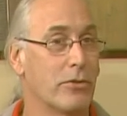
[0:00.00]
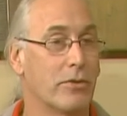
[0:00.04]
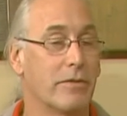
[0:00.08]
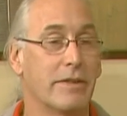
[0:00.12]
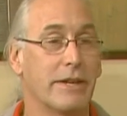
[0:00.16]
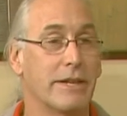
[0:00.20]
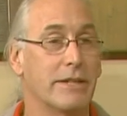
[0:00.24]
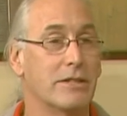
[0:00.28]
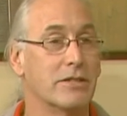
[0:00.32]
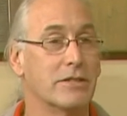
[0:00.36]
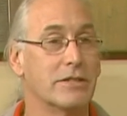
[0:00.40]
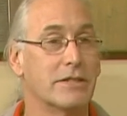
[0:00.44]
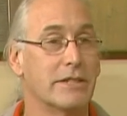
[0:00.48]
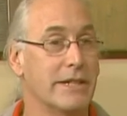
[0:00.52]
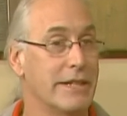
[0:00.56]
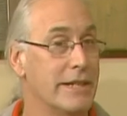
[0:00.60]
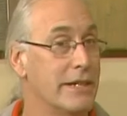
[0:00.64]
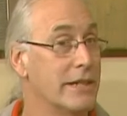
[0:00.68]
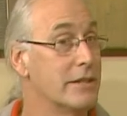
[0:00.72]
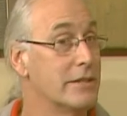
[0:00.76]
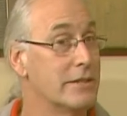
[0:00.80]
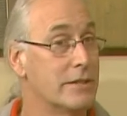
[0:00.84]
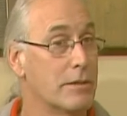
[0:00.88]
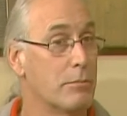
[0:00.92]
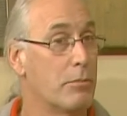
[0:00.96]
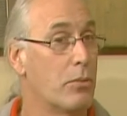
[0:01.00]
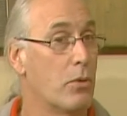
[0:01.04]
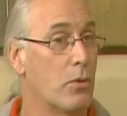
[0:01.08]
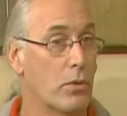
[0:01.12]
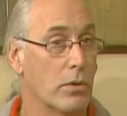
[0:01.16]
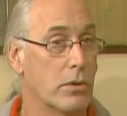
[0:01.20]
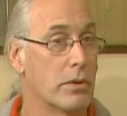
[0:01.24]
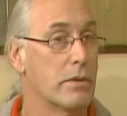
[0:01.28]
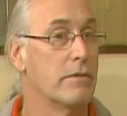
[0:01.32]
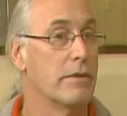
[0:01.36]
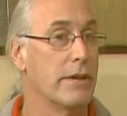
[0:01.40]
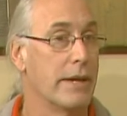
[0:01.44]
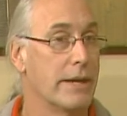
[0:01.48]
or if mm-hmm. they just needed
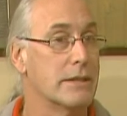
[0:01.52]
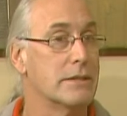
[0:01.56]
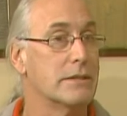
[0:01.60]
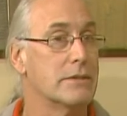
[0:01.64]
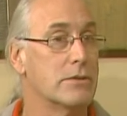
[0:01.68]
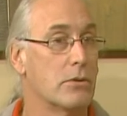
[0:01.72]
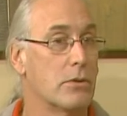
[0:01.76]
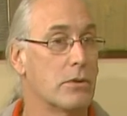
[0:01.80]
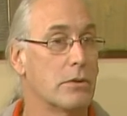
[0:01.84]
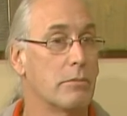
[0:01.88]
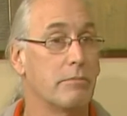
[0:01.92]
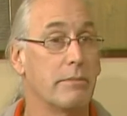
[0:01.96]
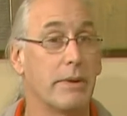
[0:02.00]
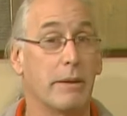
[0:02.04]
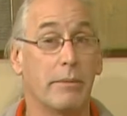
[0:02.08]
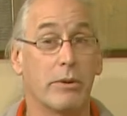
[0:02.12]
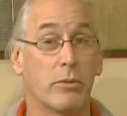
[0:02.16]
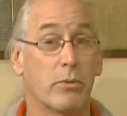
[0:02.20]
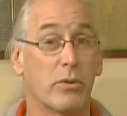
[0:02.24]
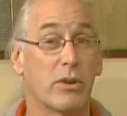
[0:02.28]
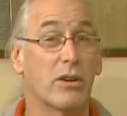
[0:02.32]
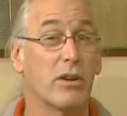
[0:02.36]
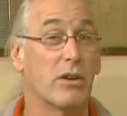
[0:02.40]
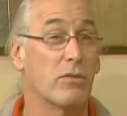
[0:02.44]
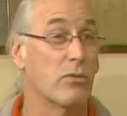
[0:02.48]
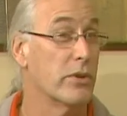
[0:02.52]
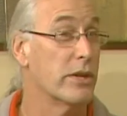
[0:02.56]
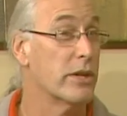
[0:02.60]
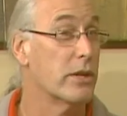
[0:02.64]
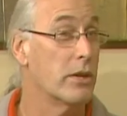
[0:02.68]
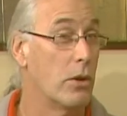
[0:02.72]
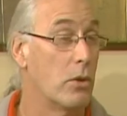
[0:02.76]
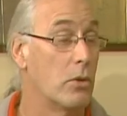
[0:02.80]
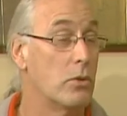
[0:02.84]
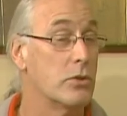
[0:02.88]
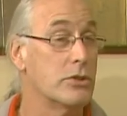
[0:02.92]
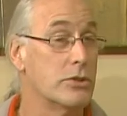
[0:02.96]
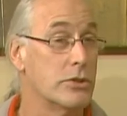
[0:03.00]
support of that sort, maybe a recovery
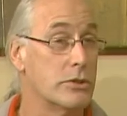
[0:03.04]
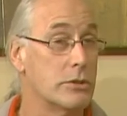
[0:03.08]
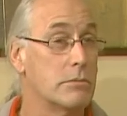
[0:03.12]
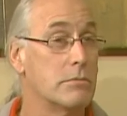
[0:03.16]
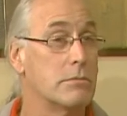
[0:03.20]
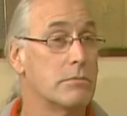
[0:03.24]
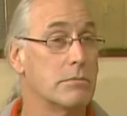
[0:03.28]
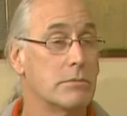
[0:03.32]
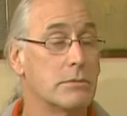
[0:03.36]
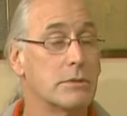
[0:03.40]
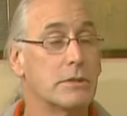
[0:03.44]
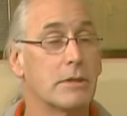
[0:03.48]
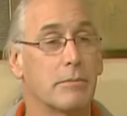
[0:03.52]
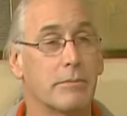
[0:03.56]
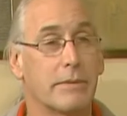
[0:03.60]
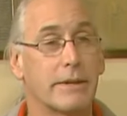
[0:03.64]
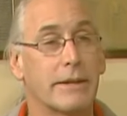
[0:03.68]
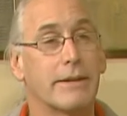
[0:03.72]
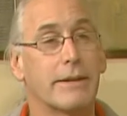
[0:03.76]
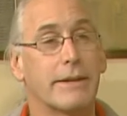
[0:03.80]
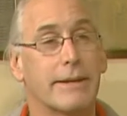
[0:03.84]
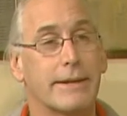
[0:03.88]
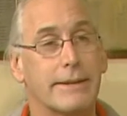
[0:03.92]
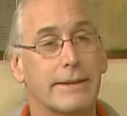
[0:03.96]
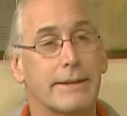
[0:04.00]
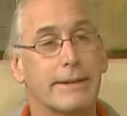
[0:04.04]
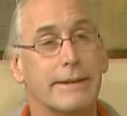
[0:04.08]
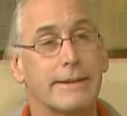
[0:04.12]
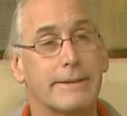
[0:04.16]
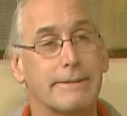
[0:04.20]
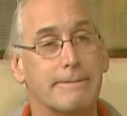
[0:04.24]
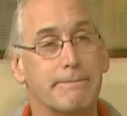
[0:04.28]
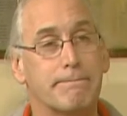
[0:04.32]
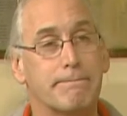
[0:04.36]
coach something like that.